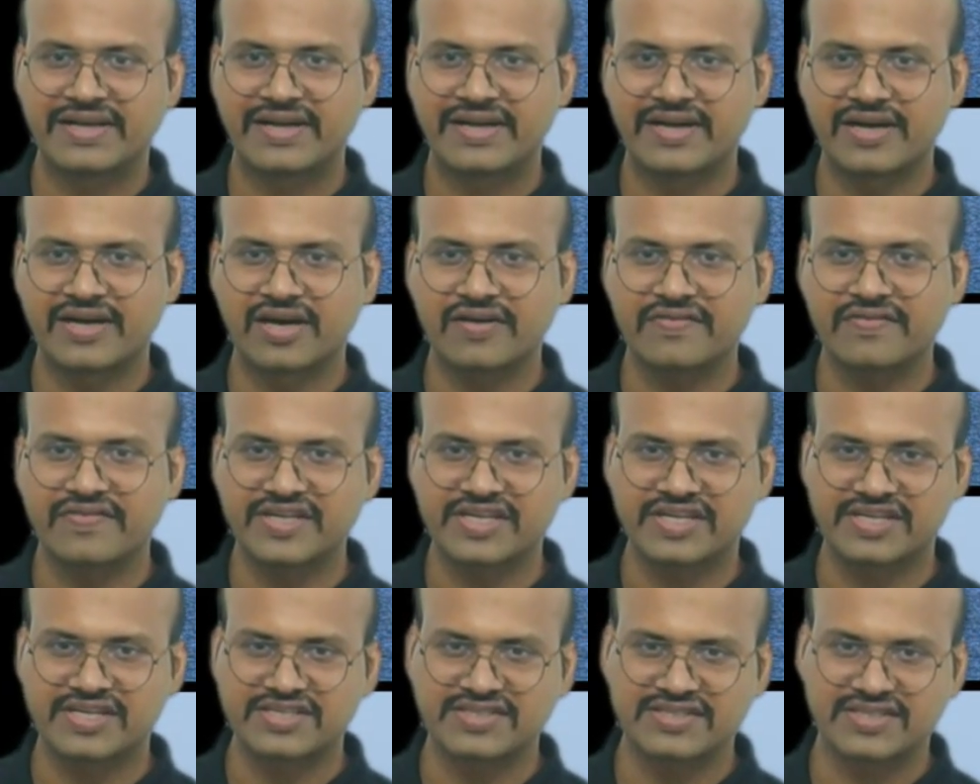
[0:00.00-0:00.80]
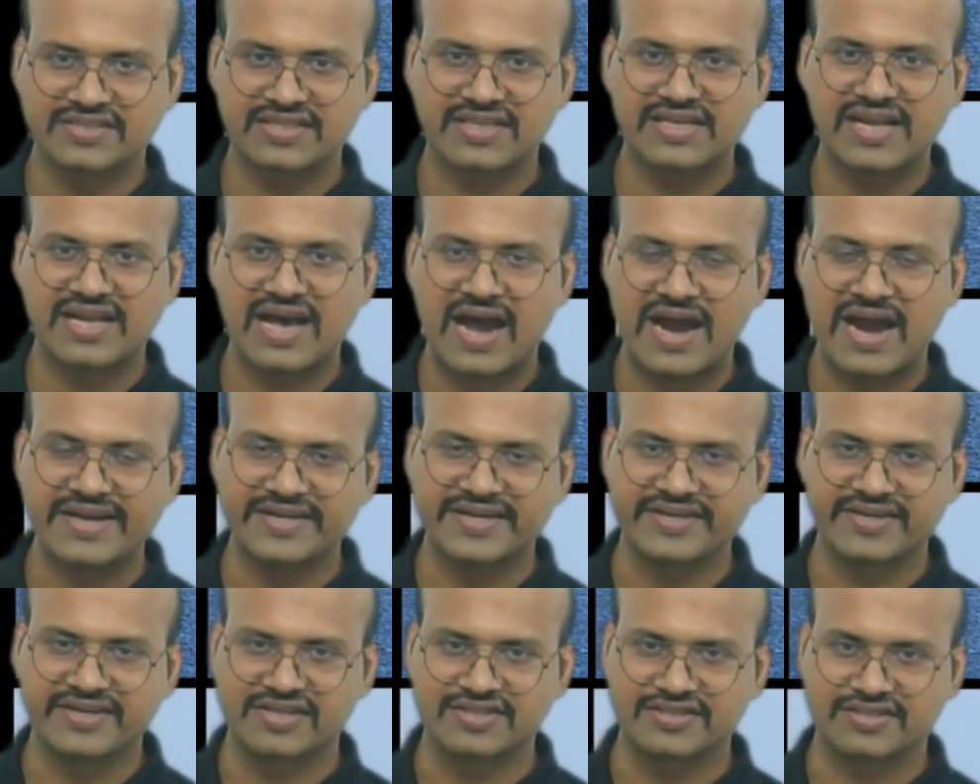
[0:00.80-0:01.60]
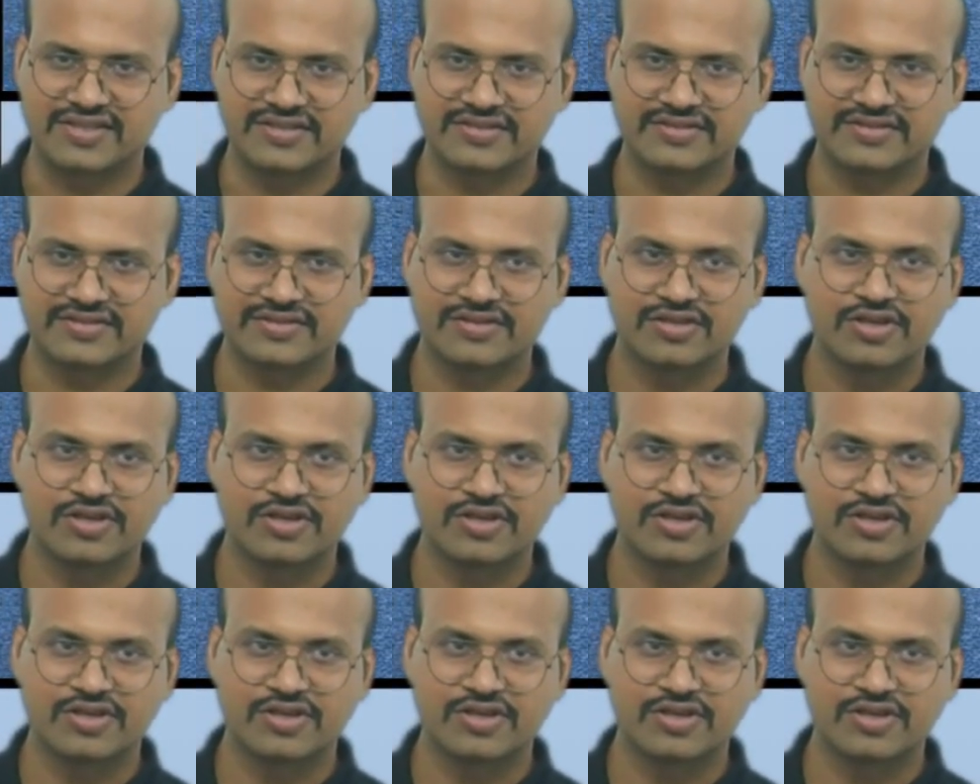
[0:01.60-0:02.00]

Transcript: Curve increases as height increases.